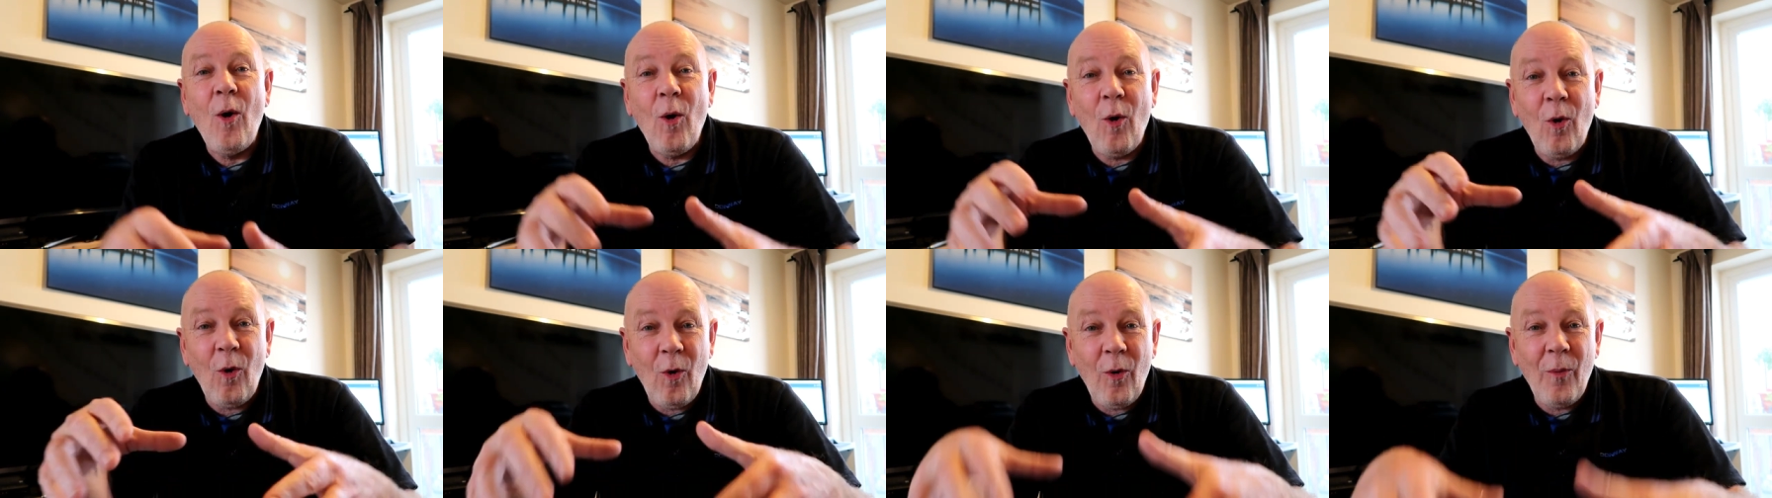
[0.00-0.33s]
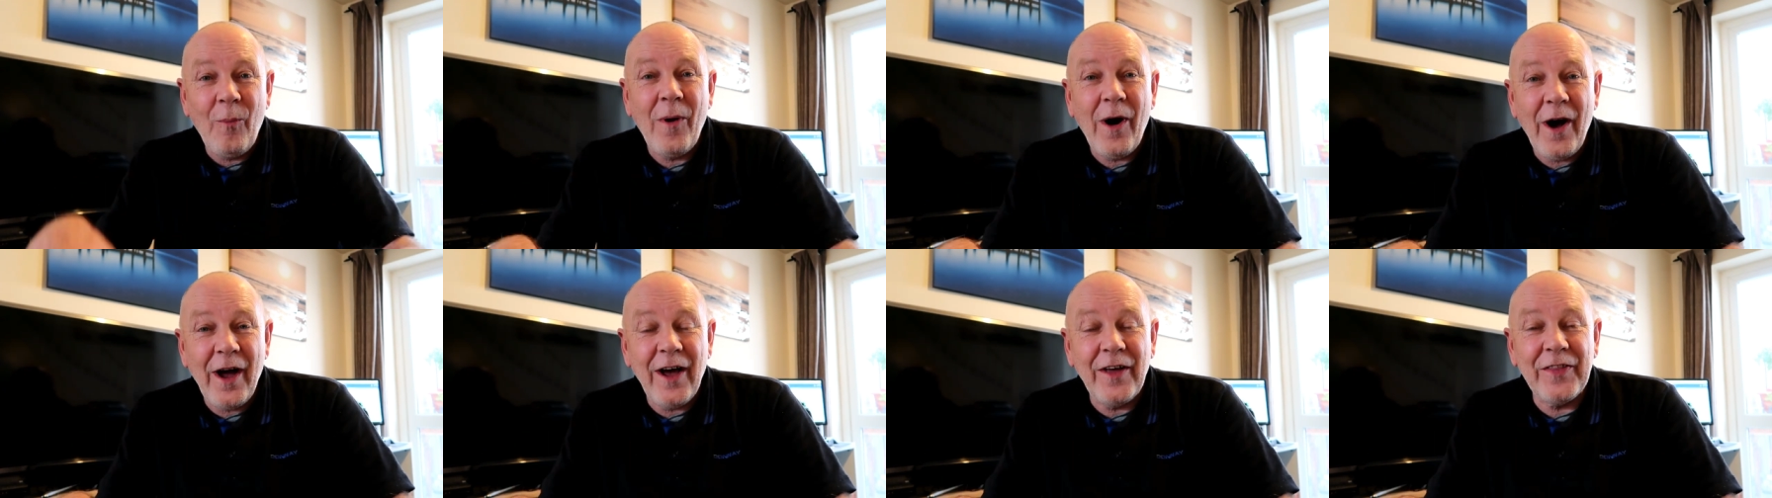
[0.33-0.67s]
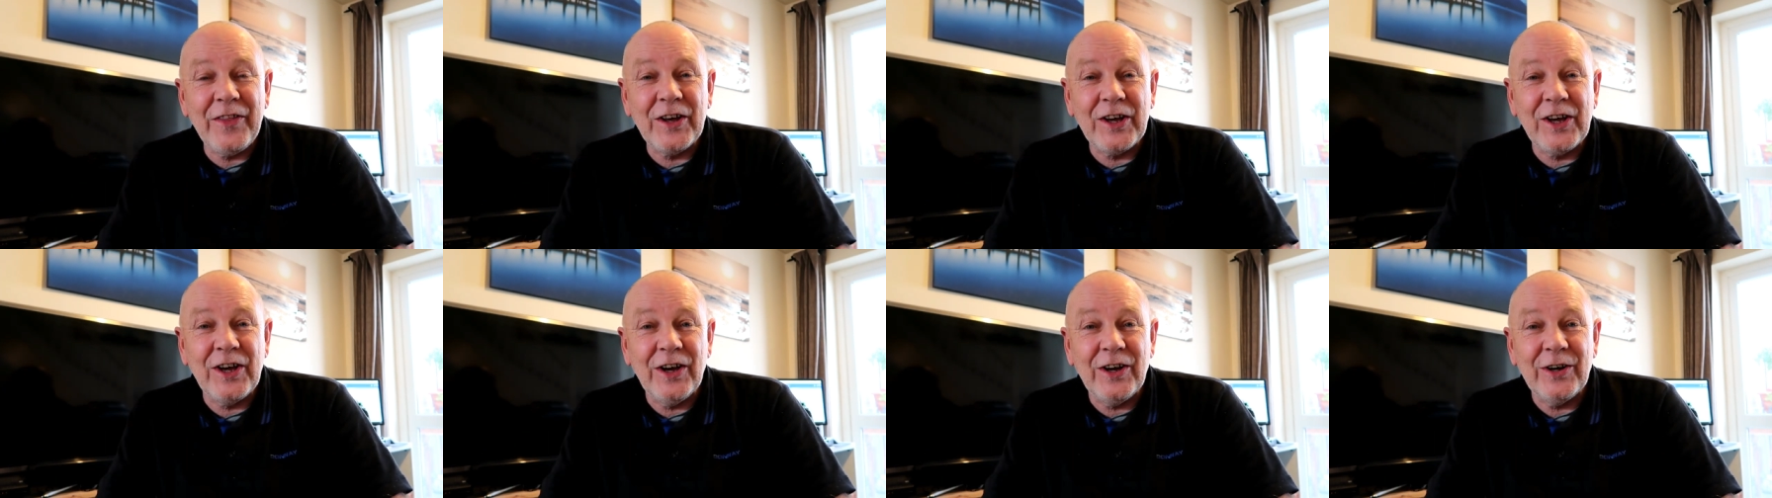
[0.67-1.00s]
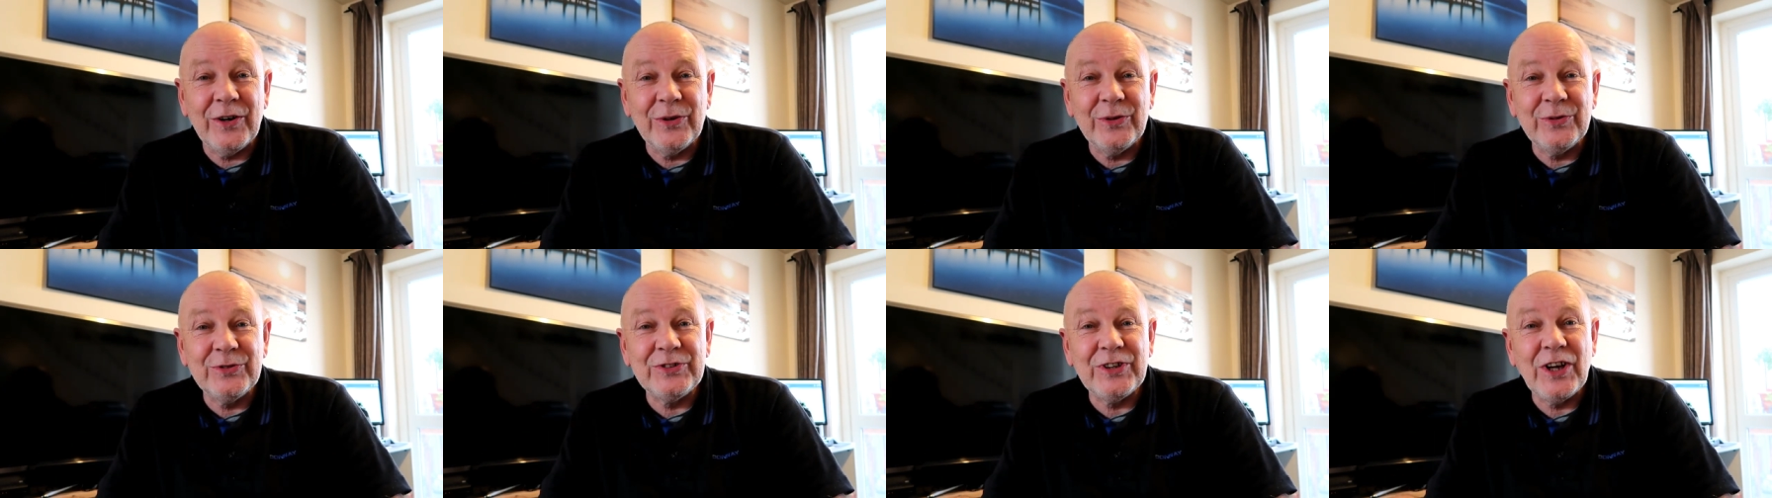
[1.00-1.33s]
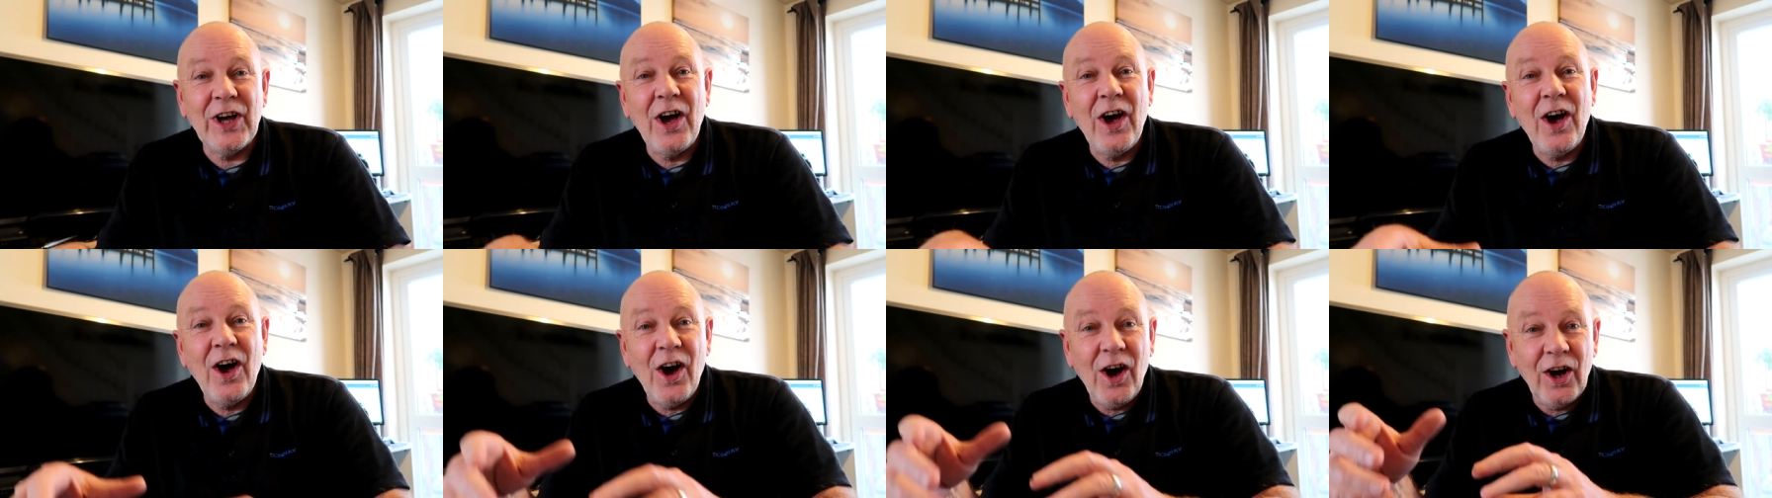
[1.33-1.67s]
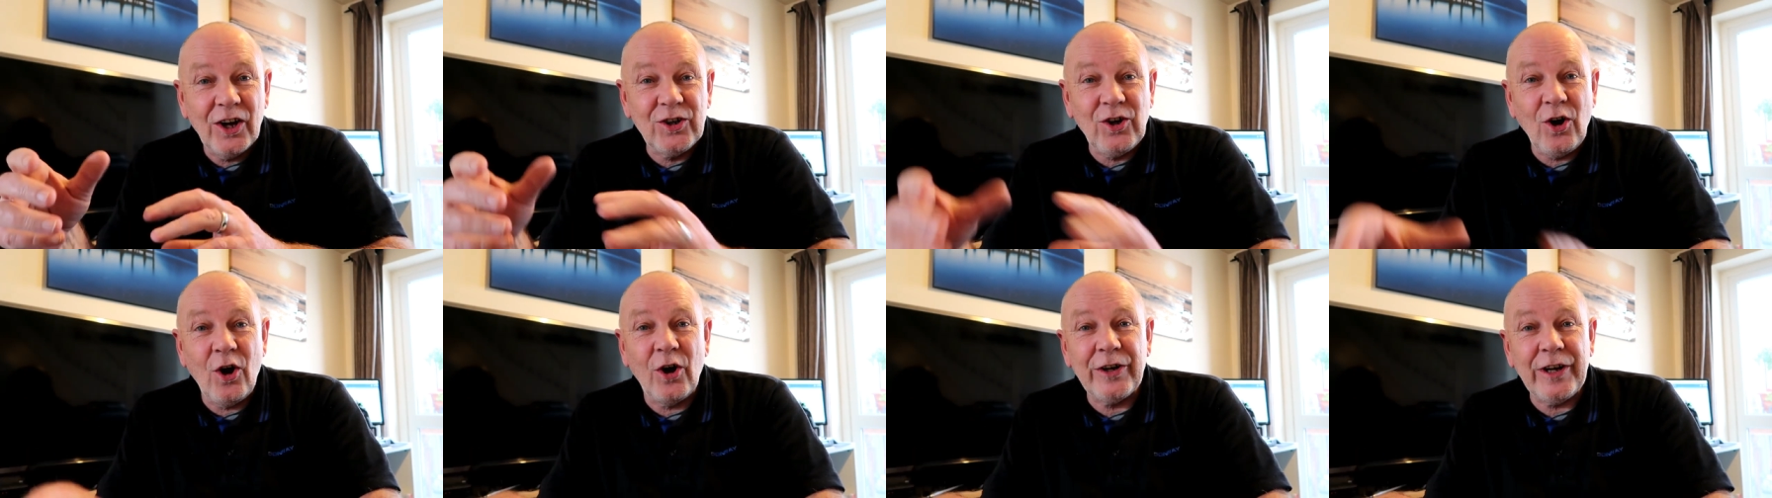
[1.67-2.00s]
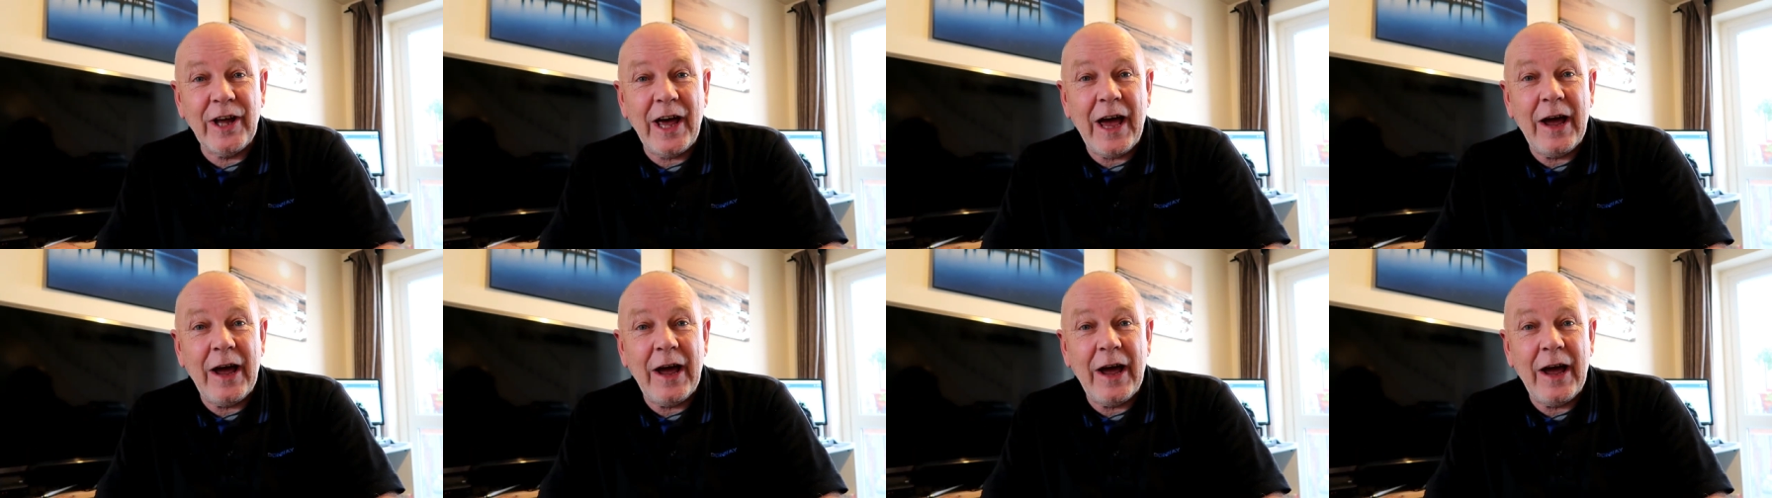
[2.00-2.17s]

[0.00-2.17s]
all my other girls had gone